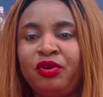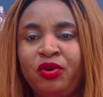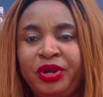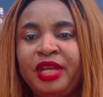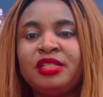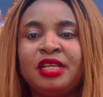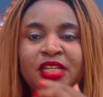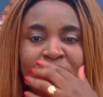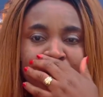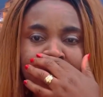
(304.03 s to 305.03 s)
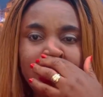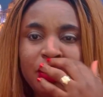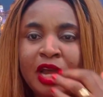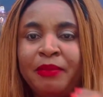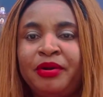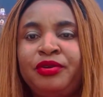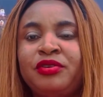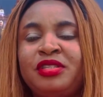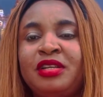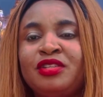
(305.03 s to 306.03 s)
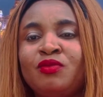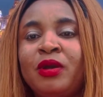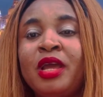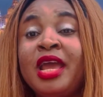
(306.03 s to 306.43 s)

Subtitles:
connected. It's not only about nursing as well.